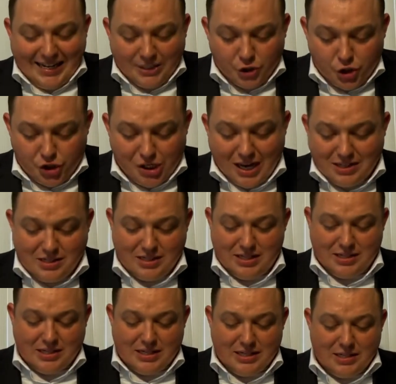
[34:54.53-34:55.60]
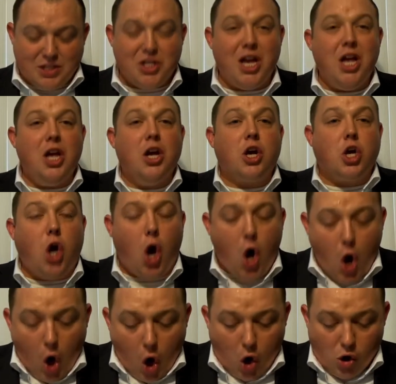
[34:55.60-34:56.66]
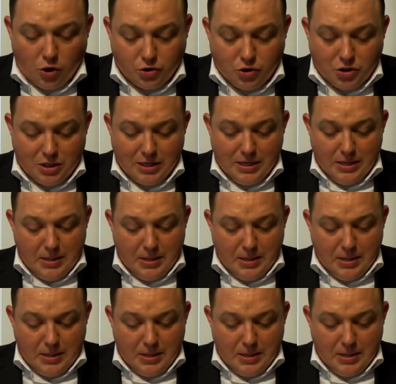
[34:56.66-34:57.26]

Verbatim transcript: injustices caused